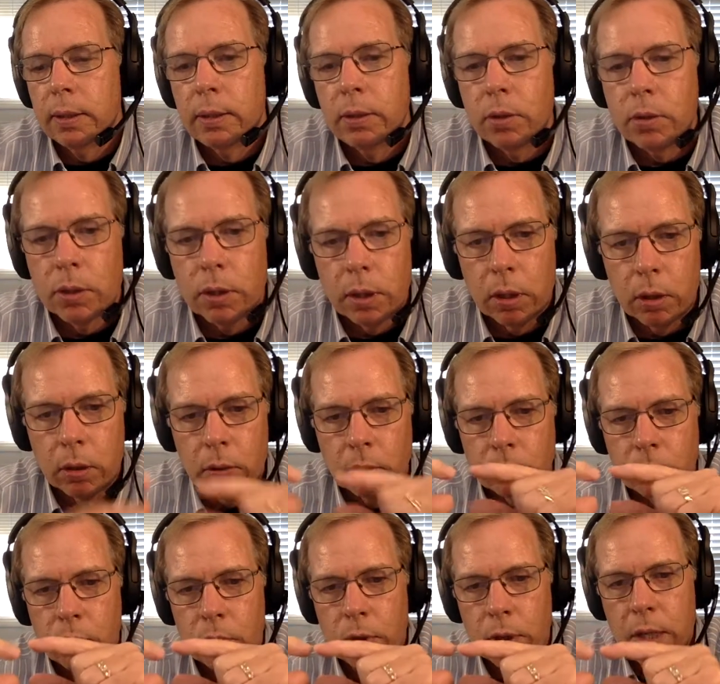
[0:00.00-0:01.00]
There's a
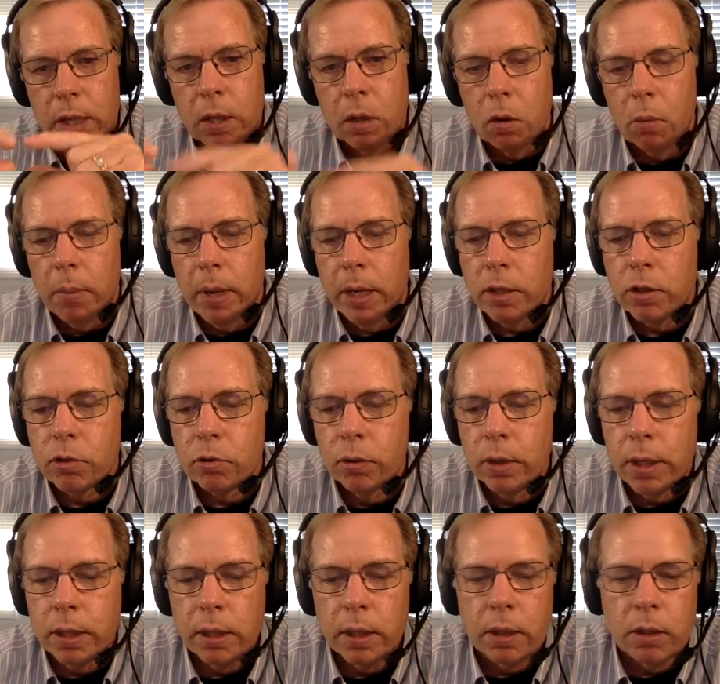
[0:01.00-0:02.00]
little thing on my
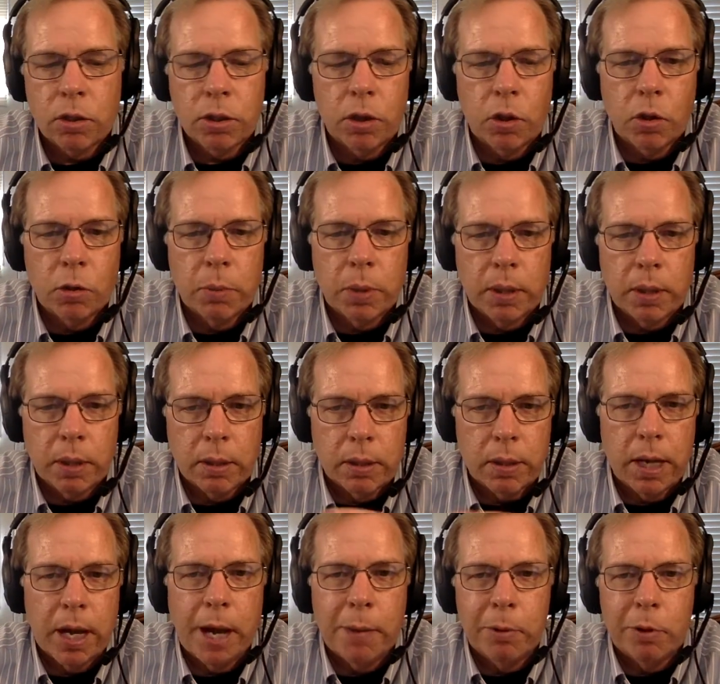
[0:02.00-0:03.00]
screen that shows me the
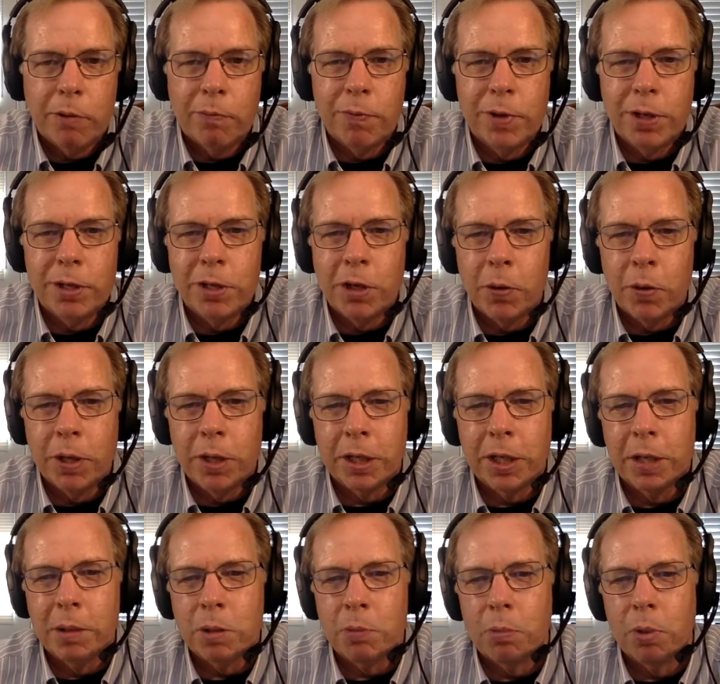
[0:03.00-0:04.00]
time of the video, and it
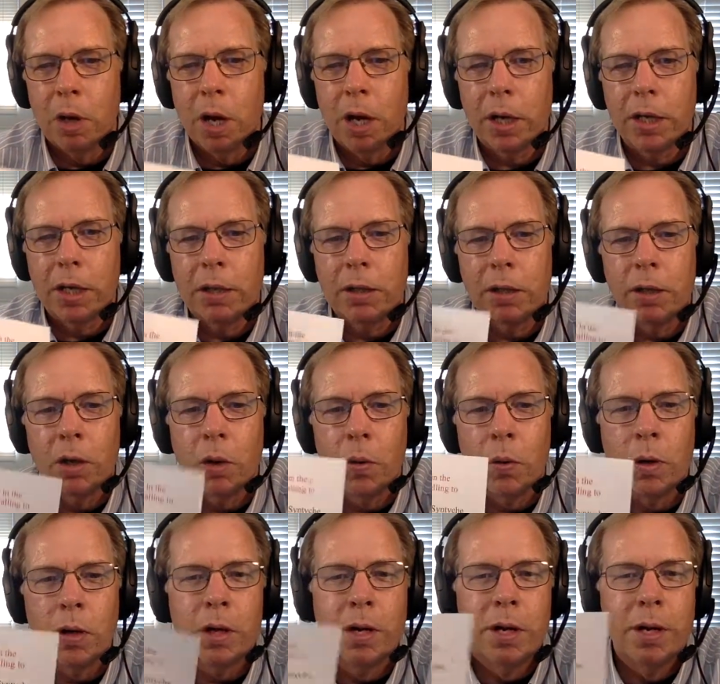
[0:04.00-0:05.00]
keeps blocking the
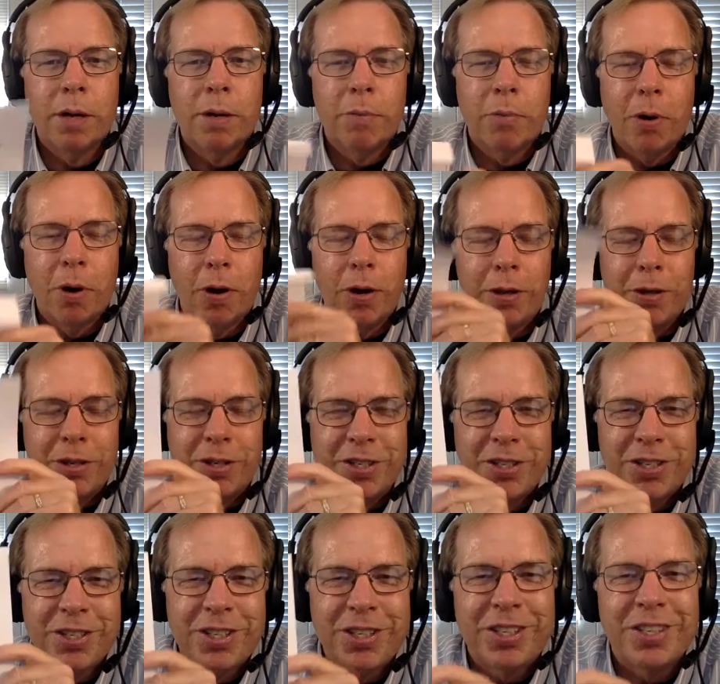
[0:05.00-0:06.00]
lower part of these
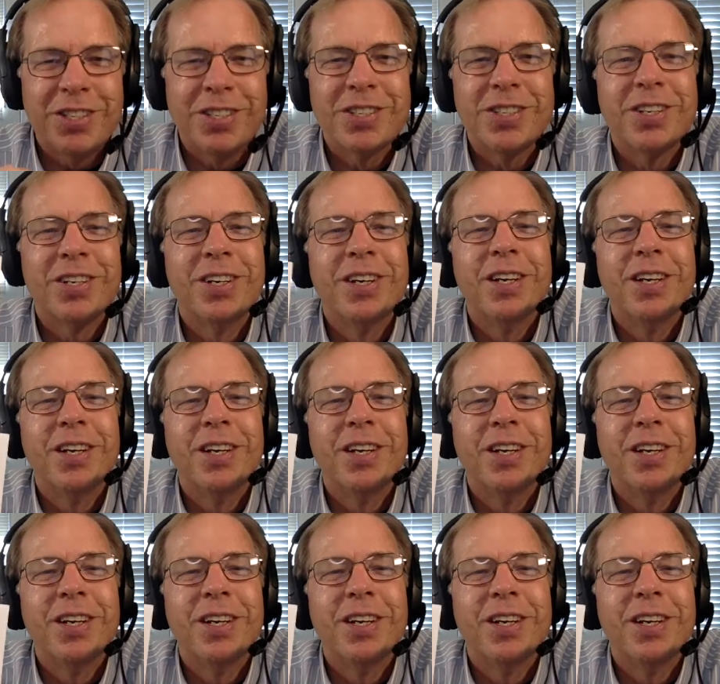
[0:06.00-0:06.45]
sheets.